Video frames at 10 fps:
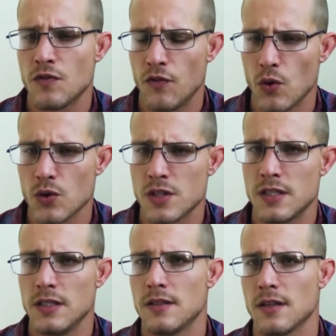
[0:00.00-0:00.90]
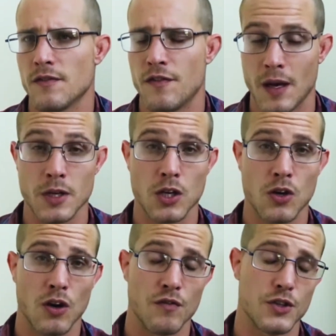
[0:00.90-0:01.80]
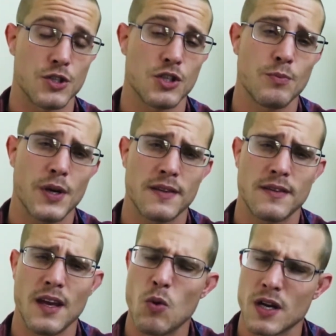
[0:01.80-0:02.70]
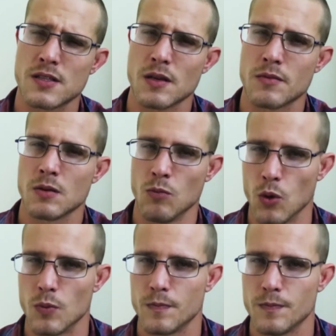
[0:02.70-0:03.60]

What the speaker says: 4-seater family car version, but they wanted something more.